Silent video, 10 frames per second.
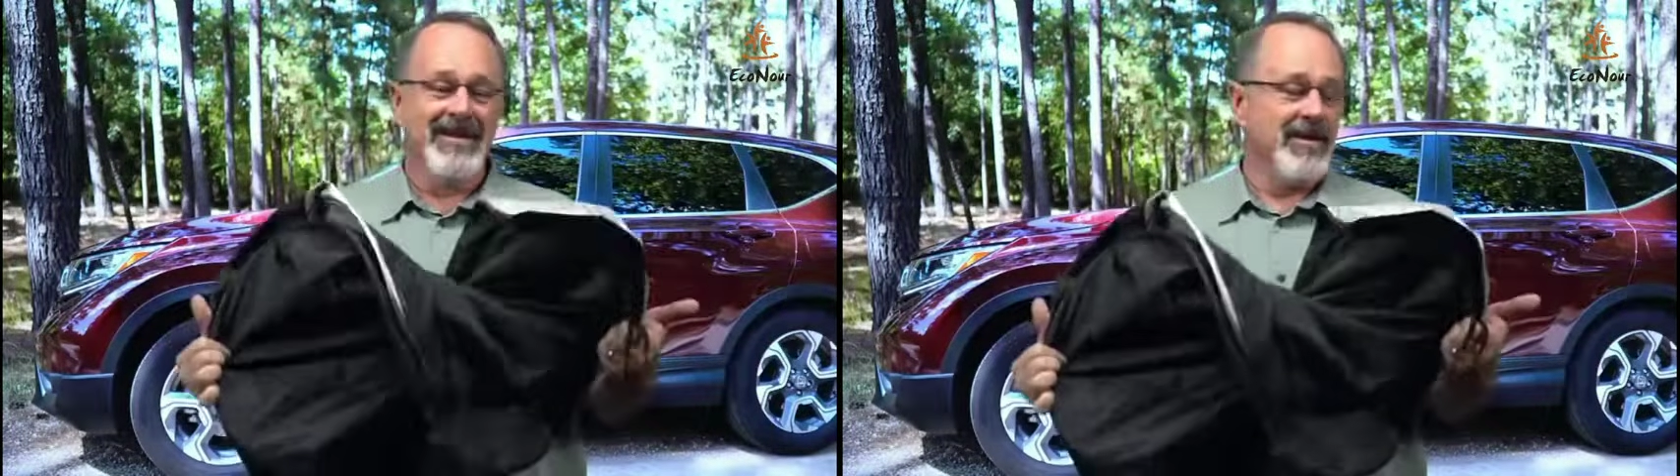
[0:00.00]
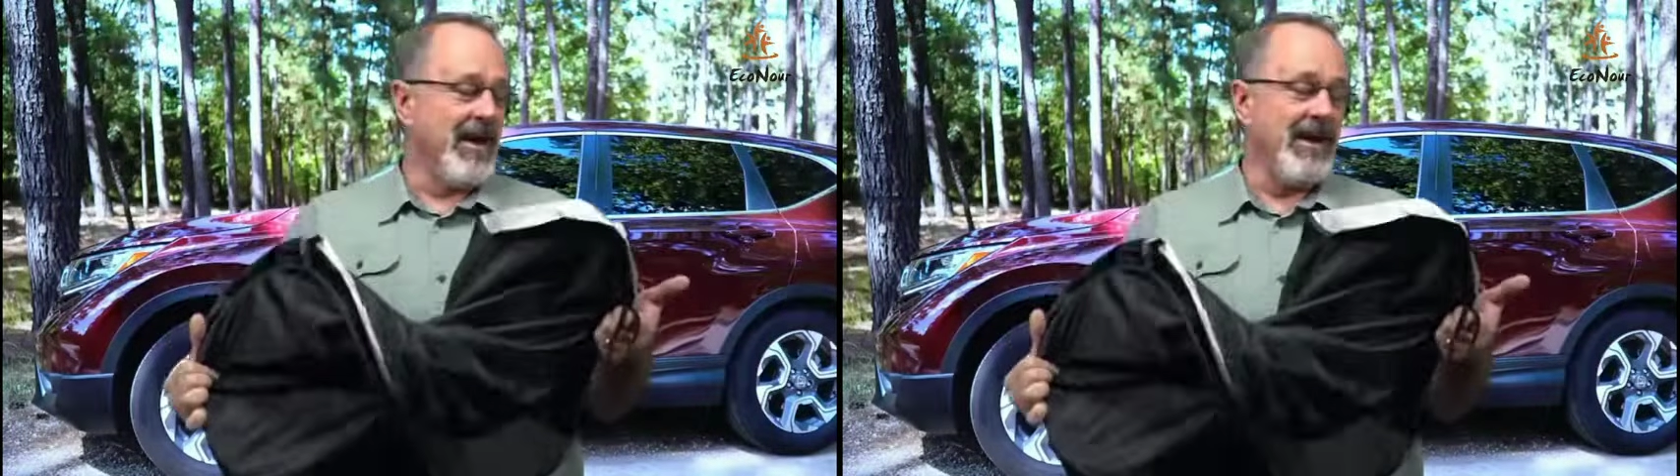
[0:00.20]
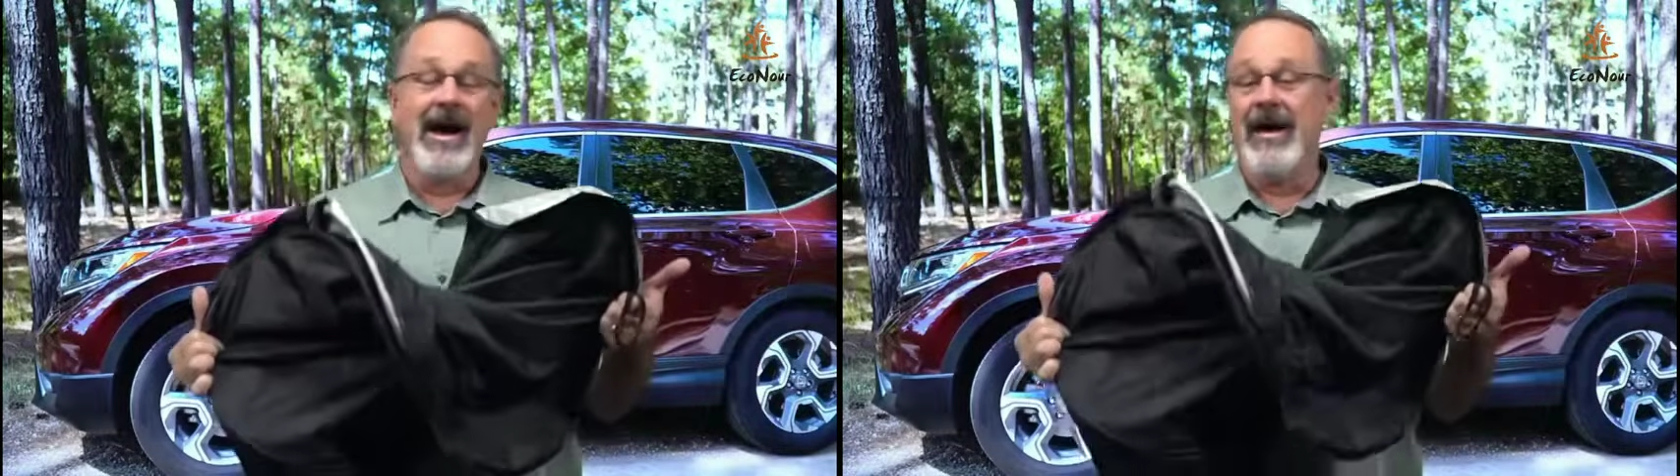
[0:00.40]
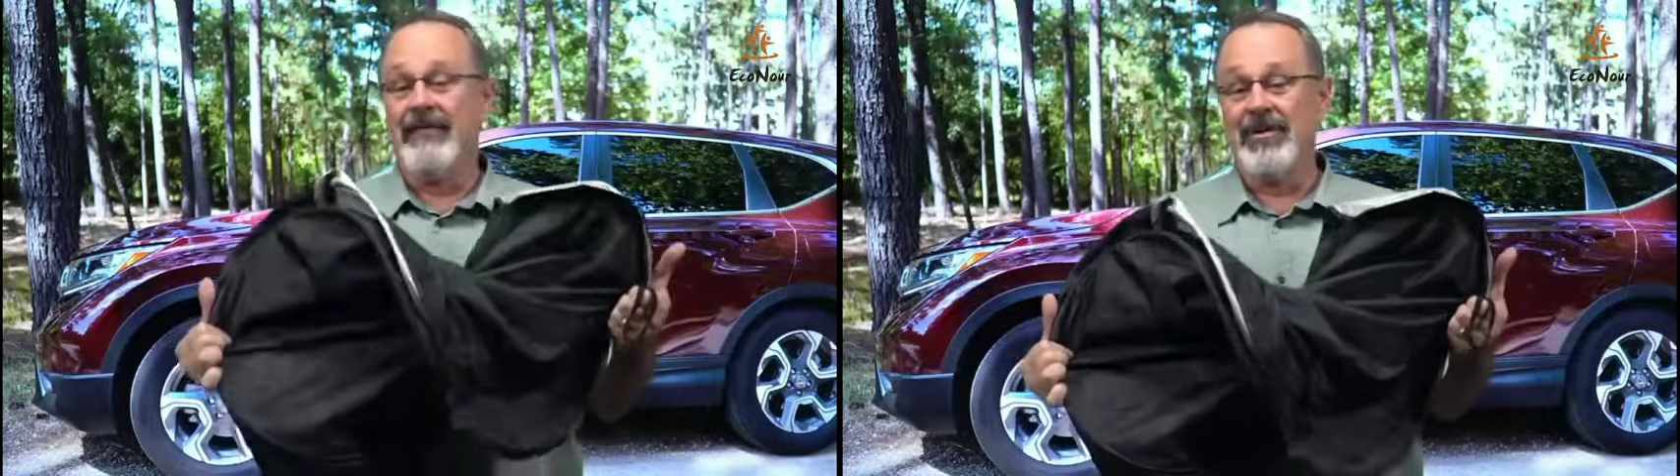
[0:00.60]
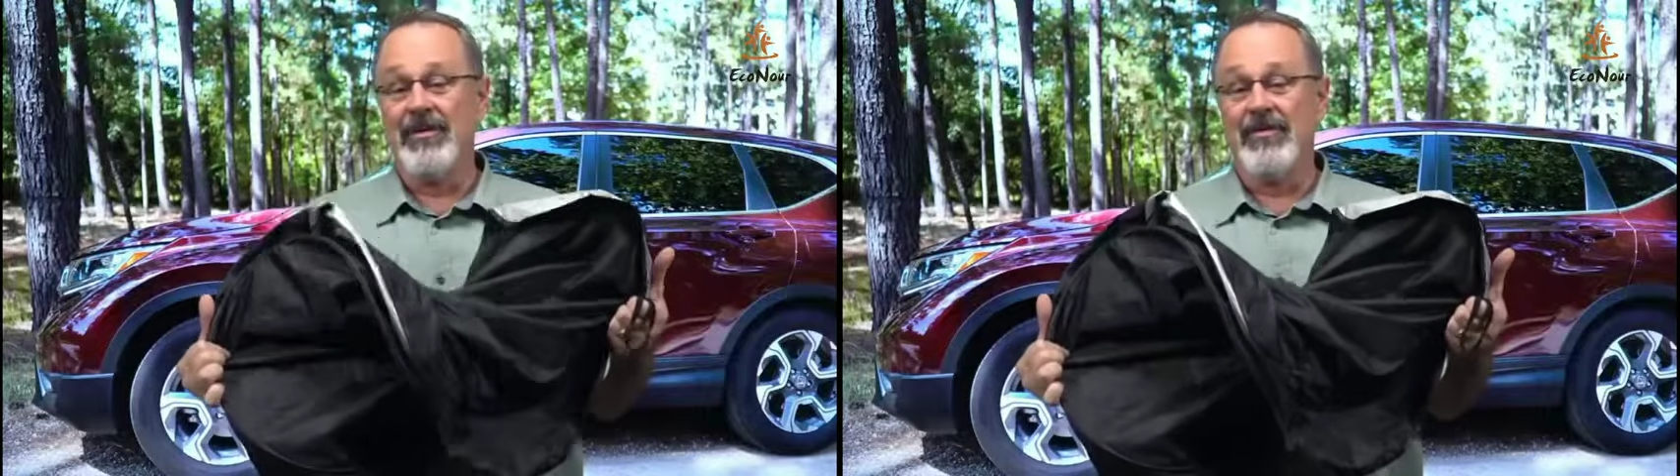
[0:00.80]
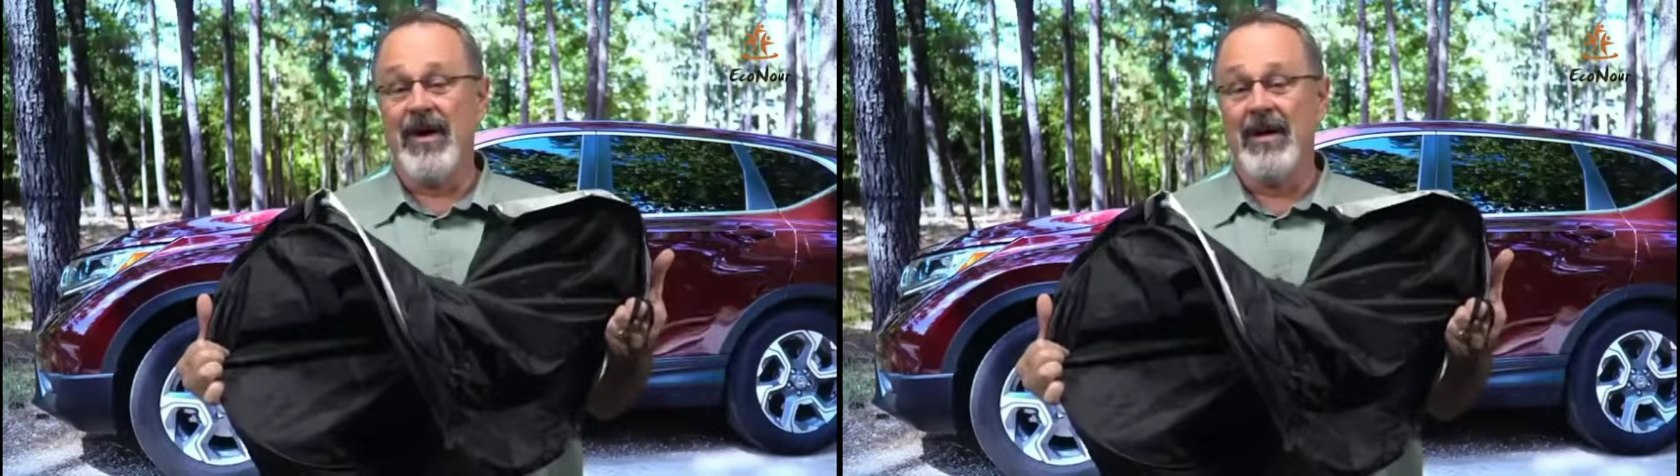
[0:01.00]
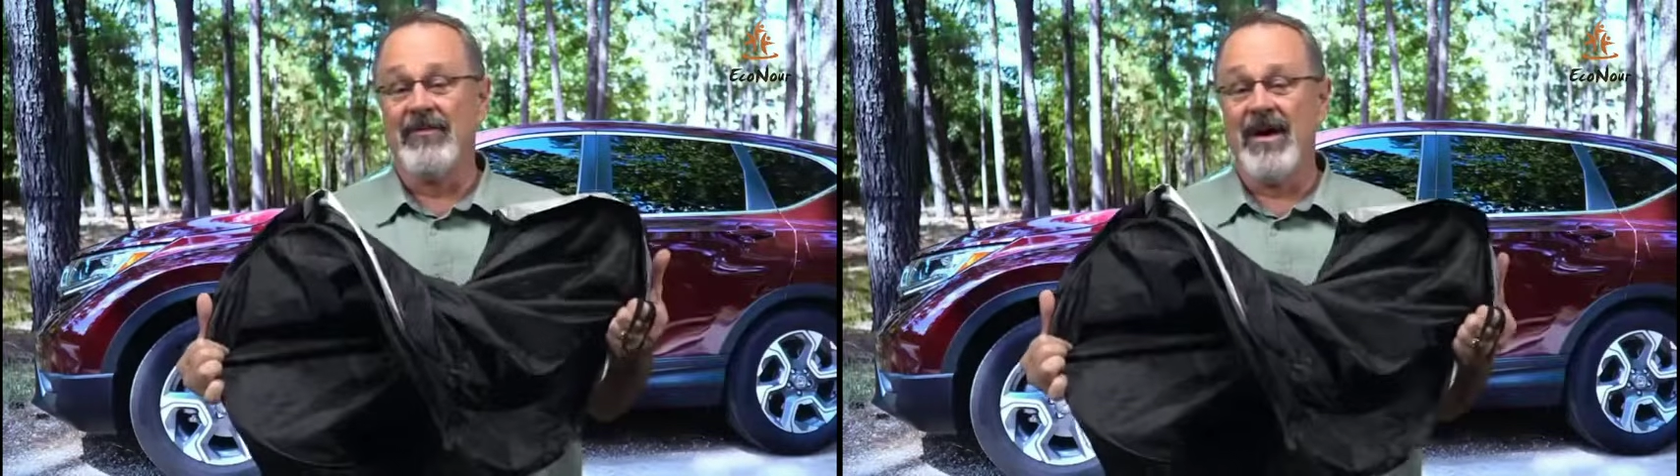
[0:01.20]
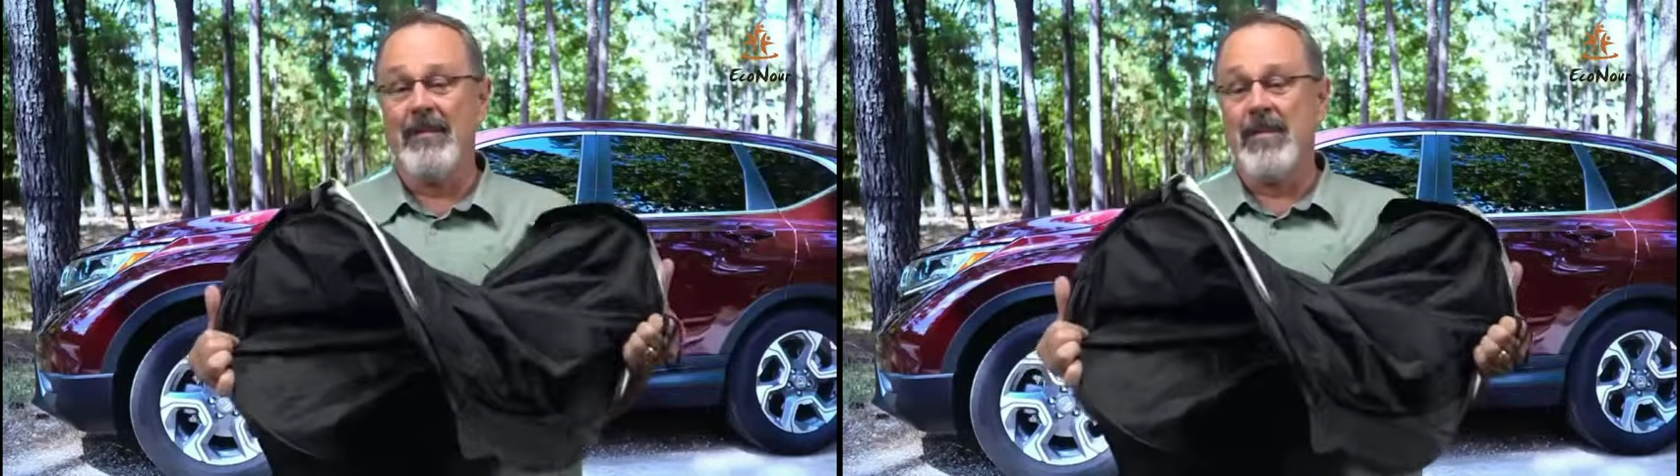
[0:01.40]
Okay, now I have 2 thumbs
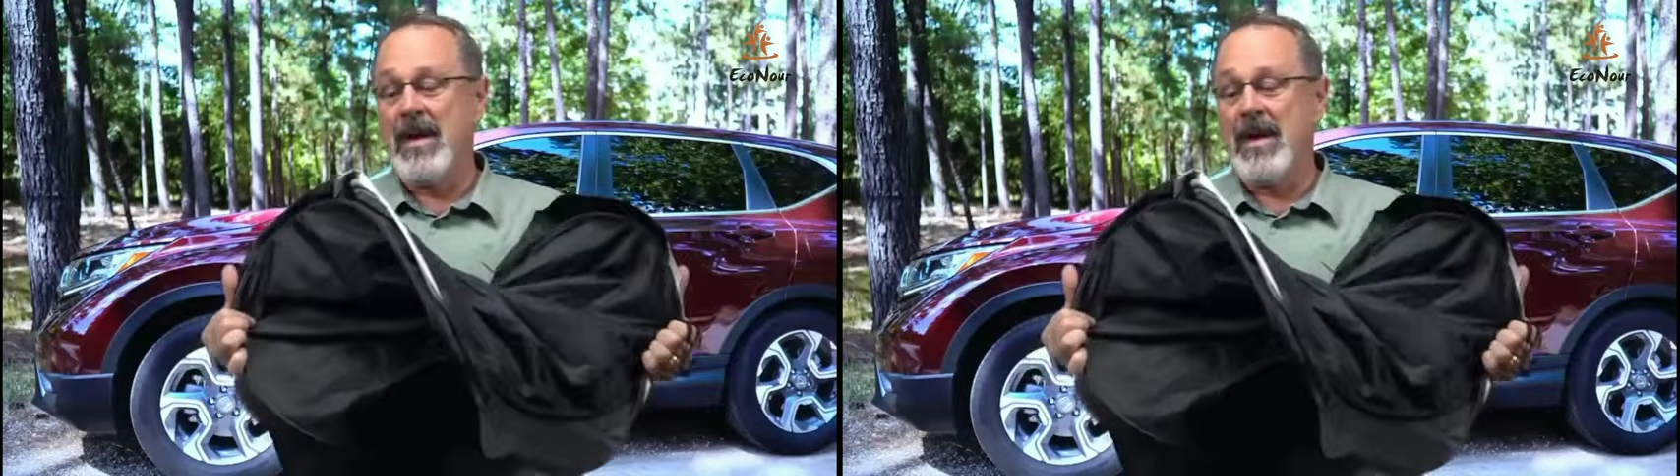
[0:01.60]
up.